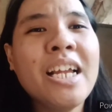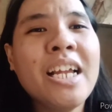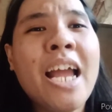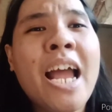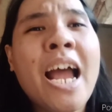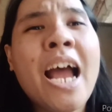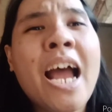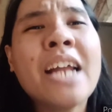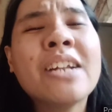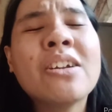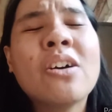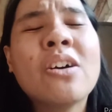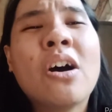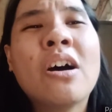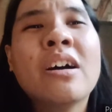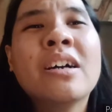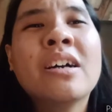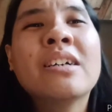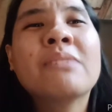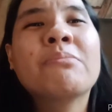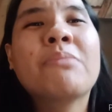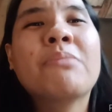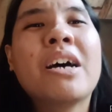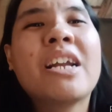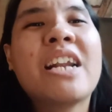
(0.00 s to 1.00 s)
And
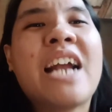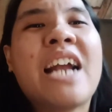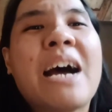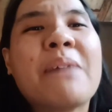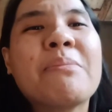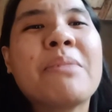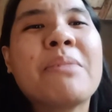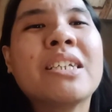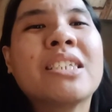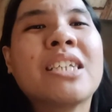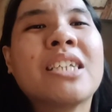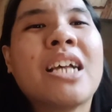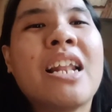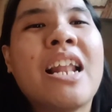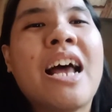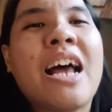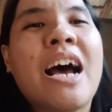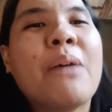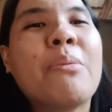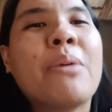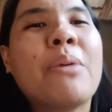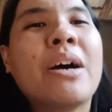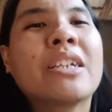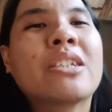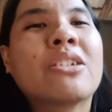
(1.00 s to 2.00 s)
maraming
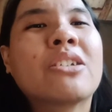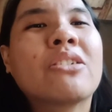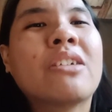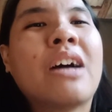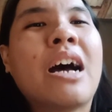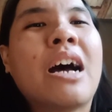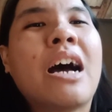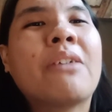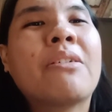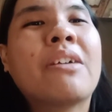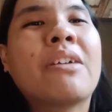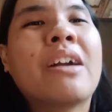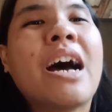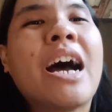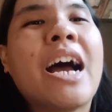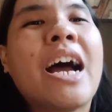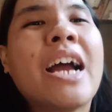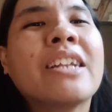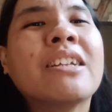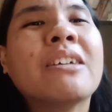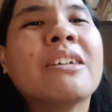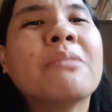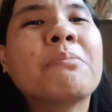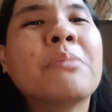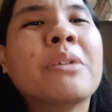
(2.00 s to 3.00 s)
salamat to our
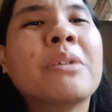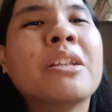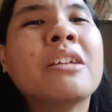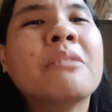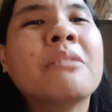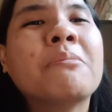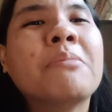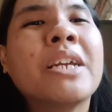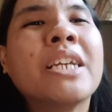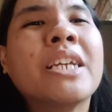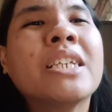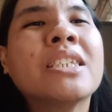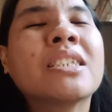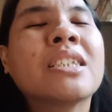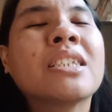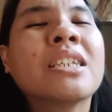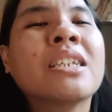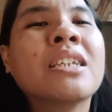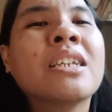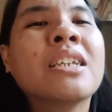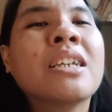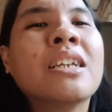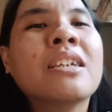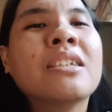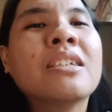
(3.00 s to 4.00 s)
Idol Philippines
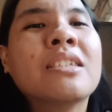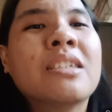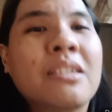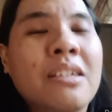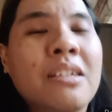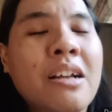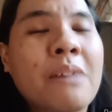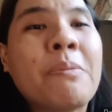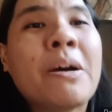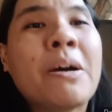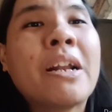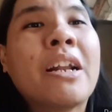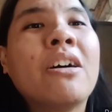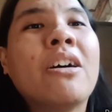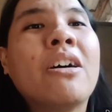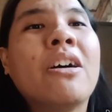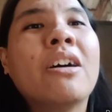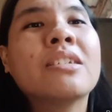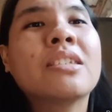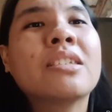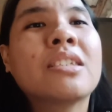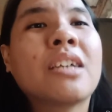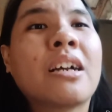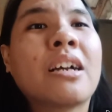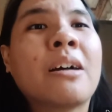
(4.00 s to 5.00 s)
na
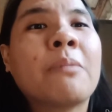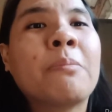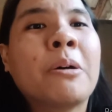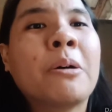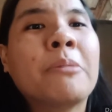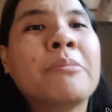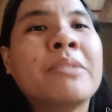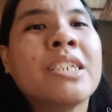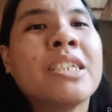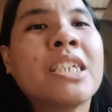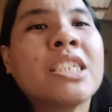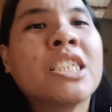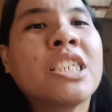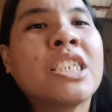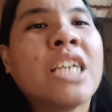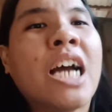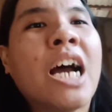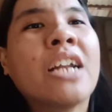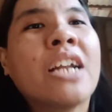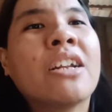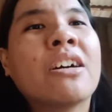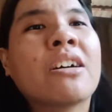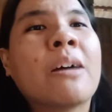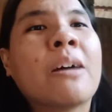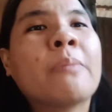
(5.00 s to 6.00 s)
panood sa Kapamina
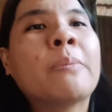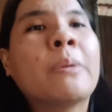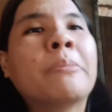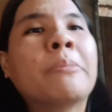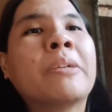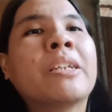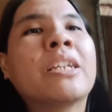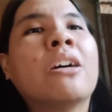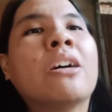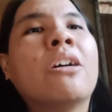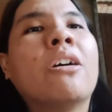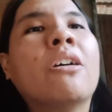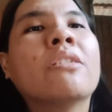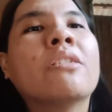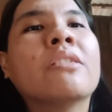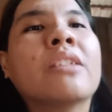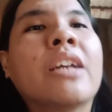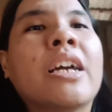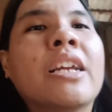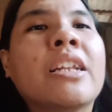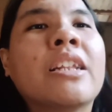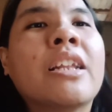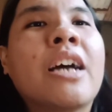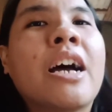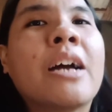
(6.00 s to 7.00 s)
Channel, Kapamina
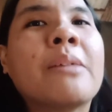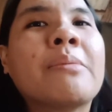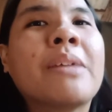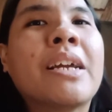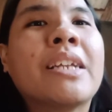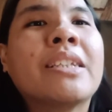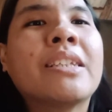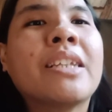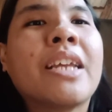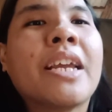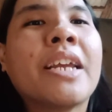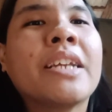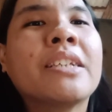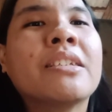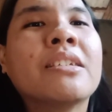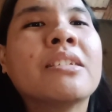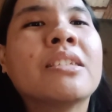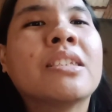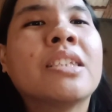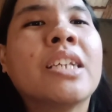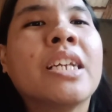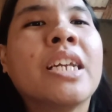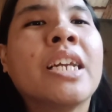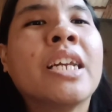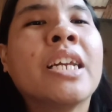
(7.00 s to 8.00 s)
Online Live, and
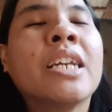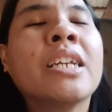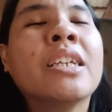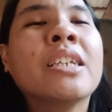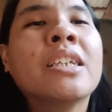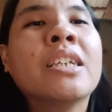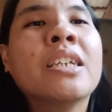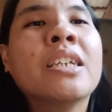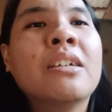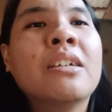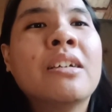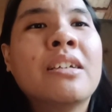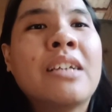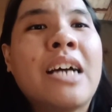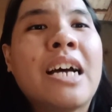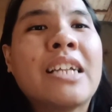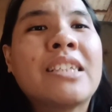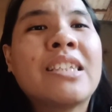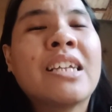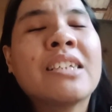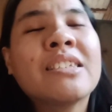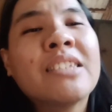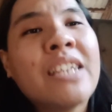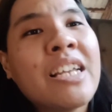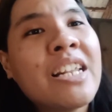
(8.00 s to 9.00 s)
Agency.
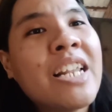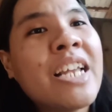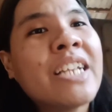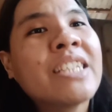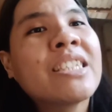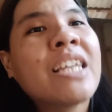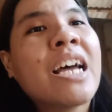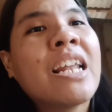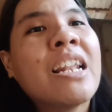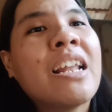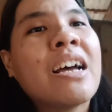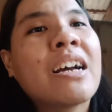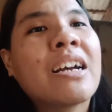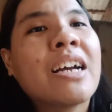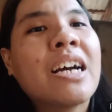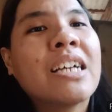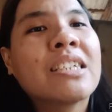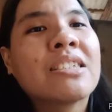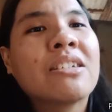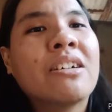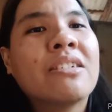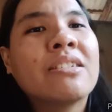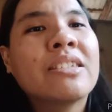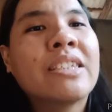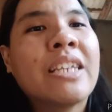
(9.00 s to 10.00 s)
At ang delay
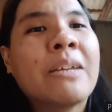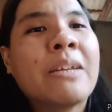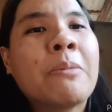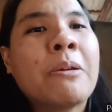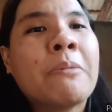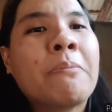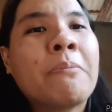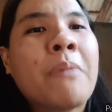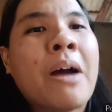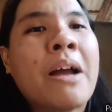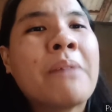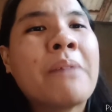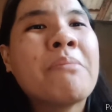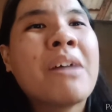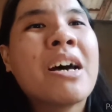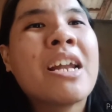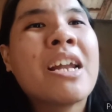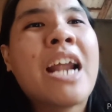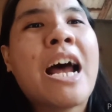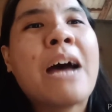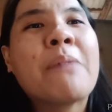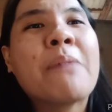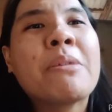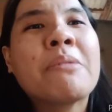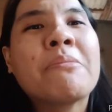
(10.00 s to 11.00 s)
talakas on TV Pan,
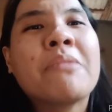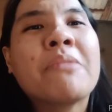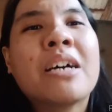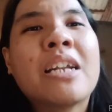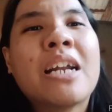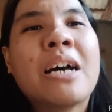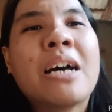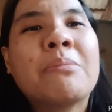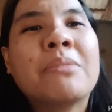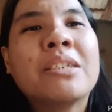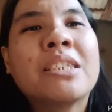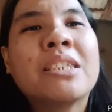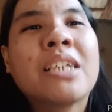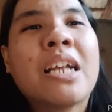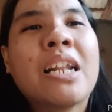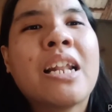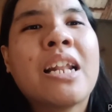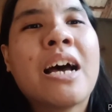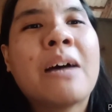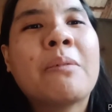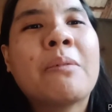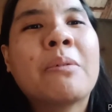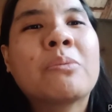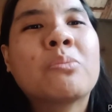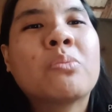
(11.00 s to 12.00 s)
maraming
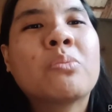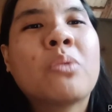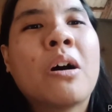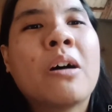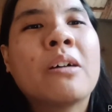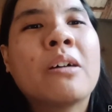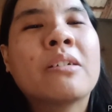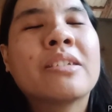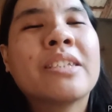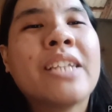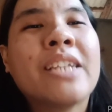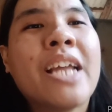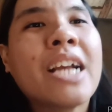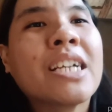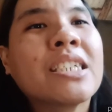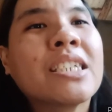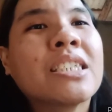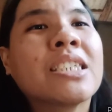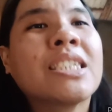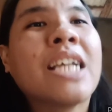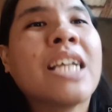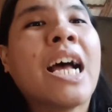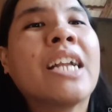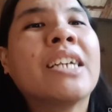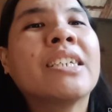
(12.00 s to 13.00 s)
salamat po. Next
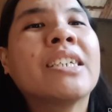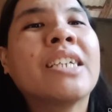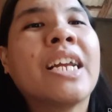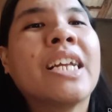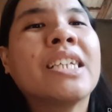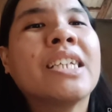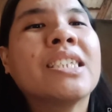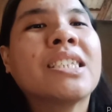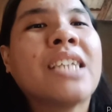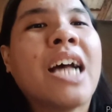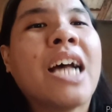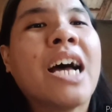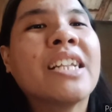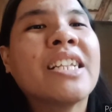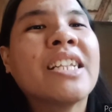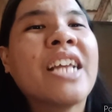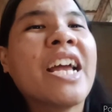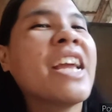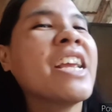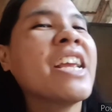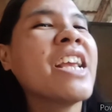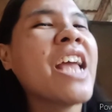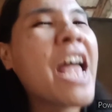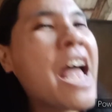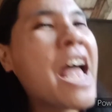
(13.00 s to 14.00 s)
Saturday and
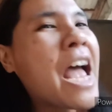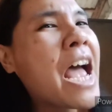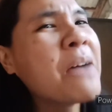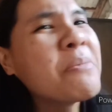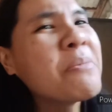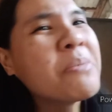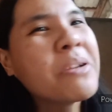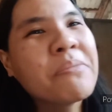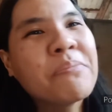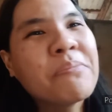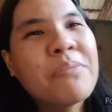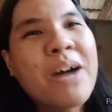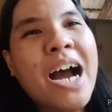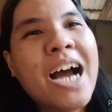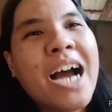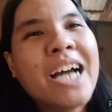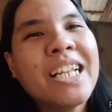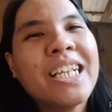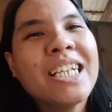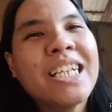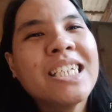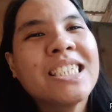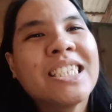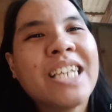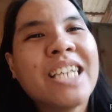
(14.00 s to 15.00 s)
Sunday,
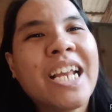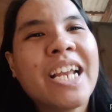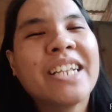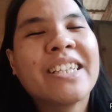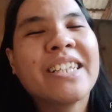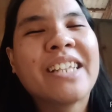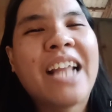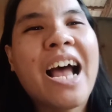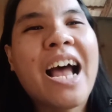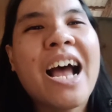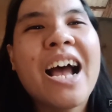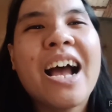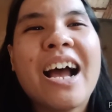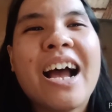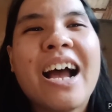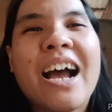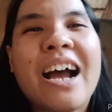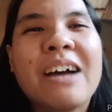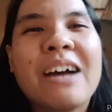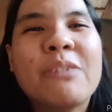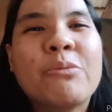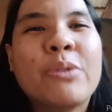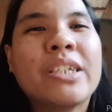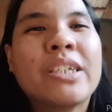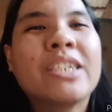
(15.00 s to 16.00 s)
everybody sing
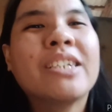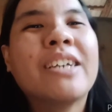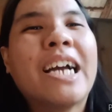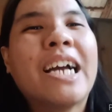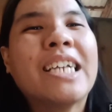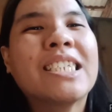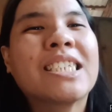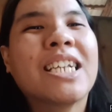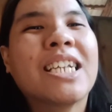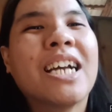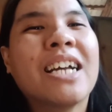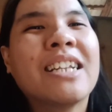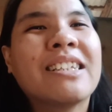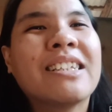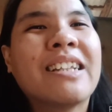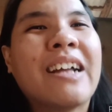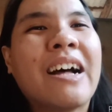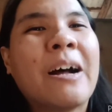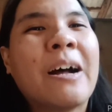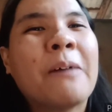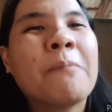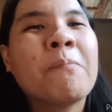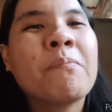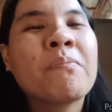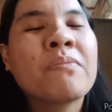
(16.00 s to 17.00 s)
na with Guys
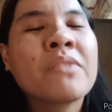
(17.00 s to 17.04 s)
Ganda.